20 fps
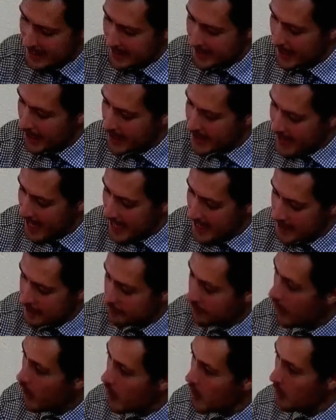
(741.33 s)
are days of
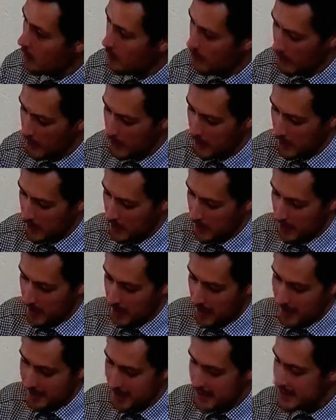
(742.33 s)
hope,
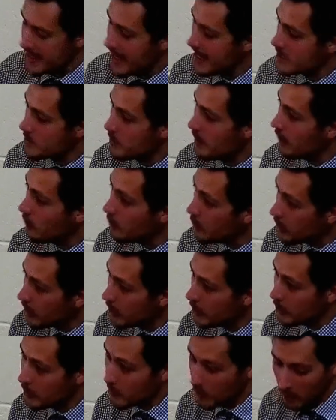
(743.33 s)
as he says, where all
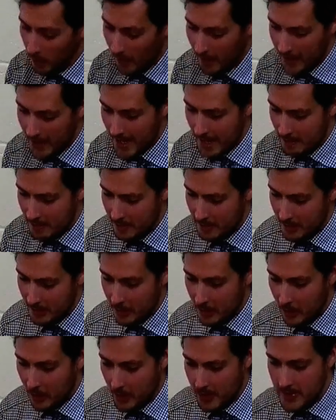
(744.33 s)
who call on the name of the
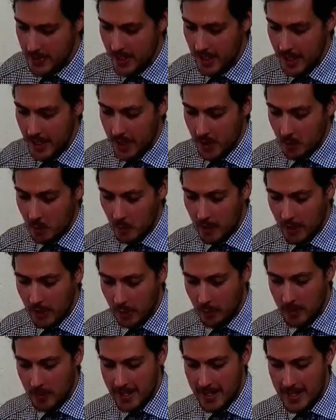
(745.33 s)
Lord will
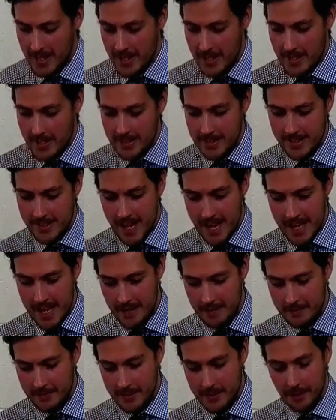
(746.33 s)
be
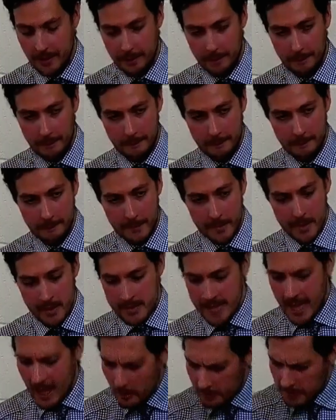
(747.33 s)
saved.
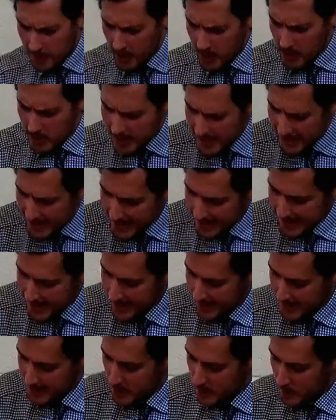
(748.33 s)
Now, for those
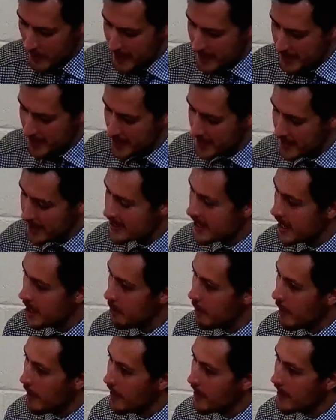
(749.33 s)
listening to Peter's
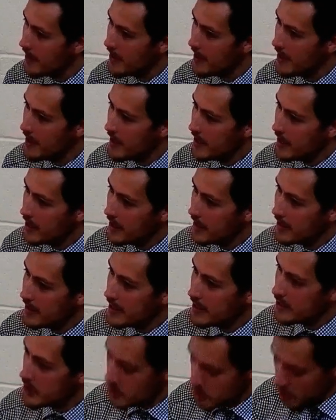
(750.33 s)
sermon,
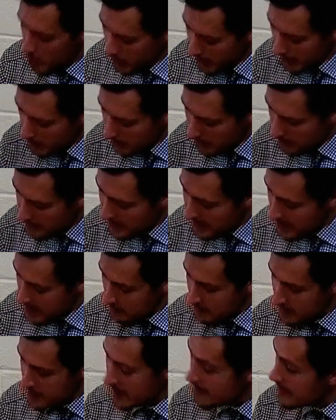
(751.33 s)
this surely would have
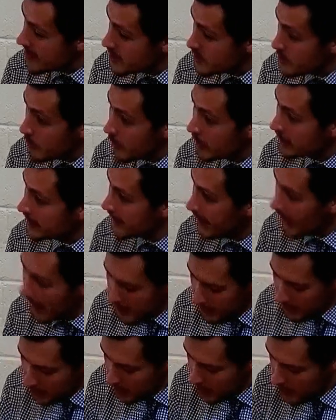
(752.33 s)
seemed at this point
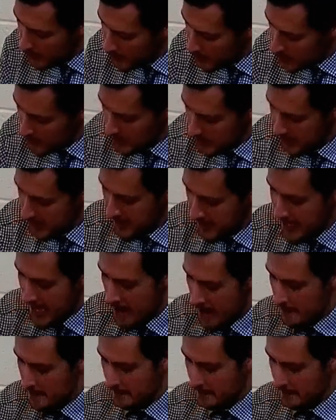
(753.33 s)
like good news to them.